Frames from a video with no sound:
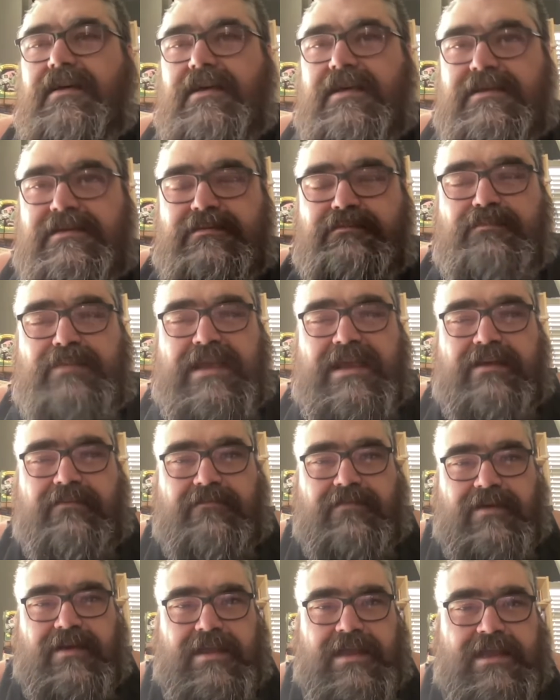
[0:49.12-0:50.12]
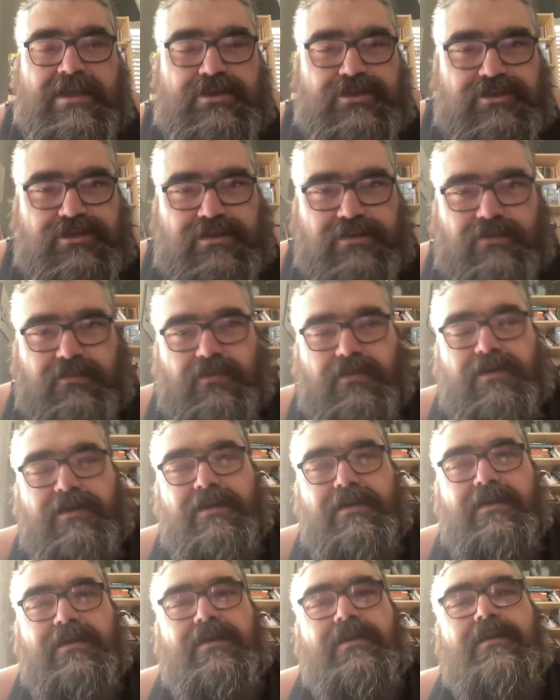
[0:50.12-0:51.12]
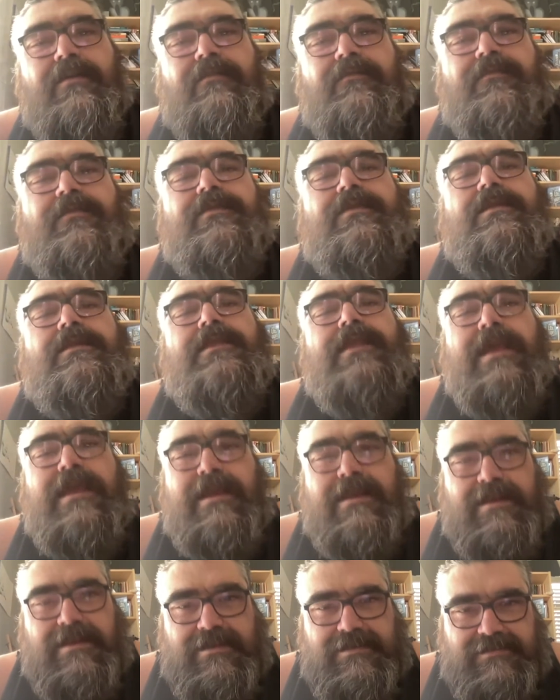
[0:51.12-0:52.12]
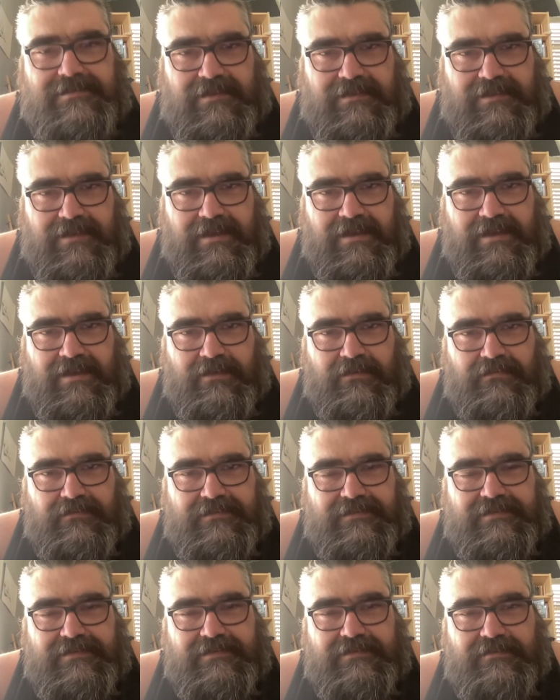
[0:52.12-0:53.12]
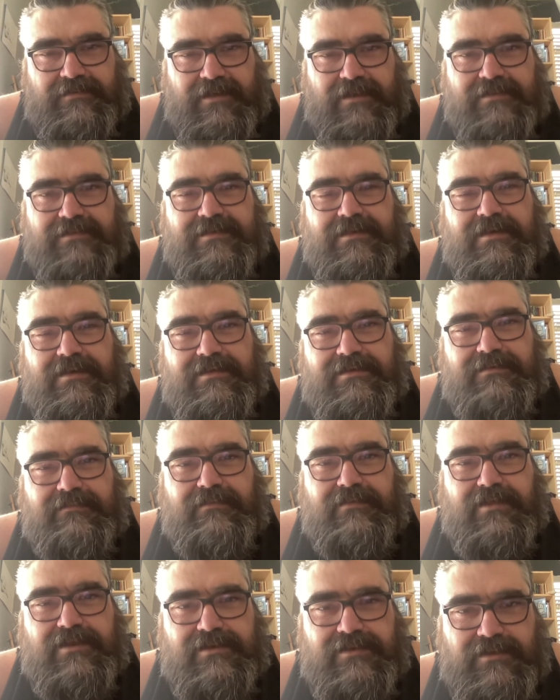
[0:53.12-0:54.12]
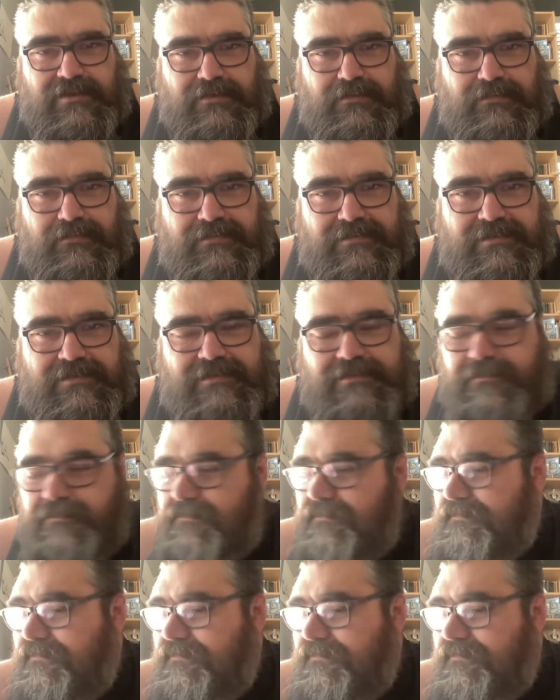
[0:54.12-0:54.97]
as big of an issue for the ladies in the house as it is for the dudes.